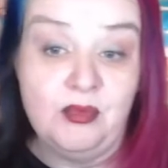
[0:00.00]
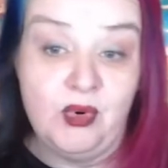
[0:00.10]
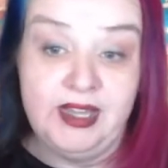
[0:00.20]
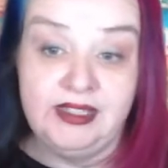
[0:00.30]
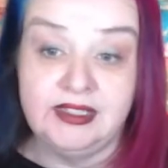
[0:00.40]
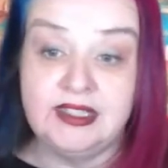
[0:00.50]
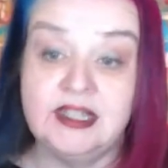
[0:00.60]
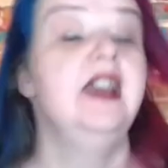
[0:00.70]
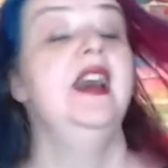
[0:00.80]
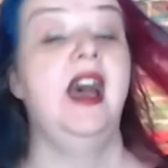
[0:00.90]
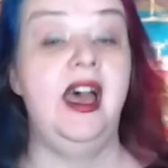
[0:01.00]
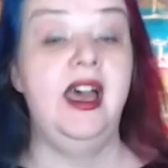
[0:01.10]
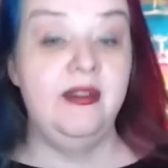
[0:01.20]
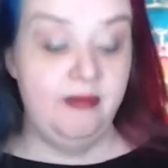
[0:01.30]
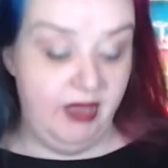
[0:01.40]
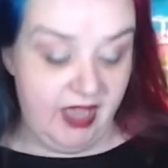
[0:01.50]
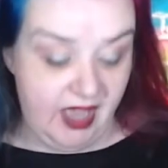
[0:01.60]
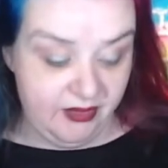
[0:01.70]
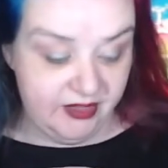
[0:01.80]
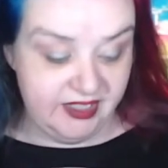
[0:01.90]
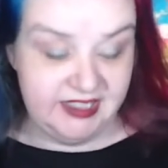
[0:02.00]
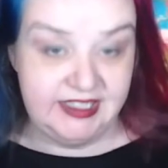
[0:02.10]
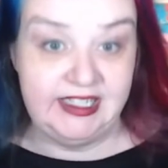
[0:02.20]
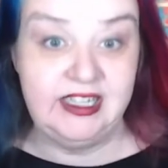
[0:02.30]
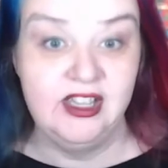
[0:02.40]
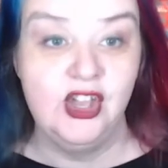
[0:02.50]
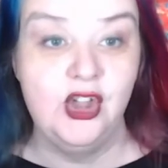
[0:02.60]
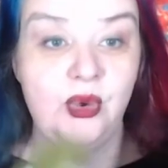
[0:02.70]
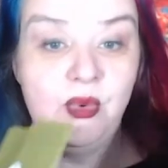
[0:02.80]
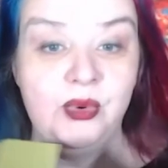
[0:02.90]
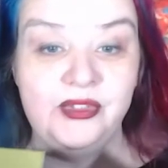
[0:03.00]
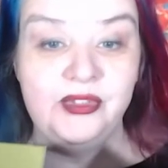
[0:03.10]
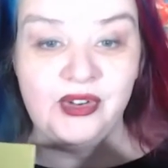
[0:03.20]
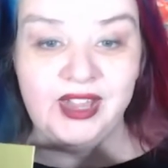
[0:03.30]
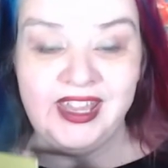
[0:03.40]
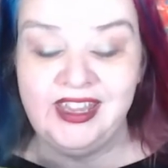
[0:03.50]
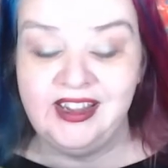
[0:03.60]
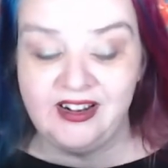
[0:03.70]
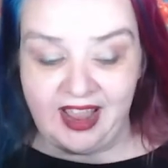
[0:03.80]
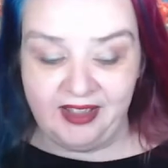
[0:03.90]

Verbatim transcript: point. Um, but I want to see what we've got here.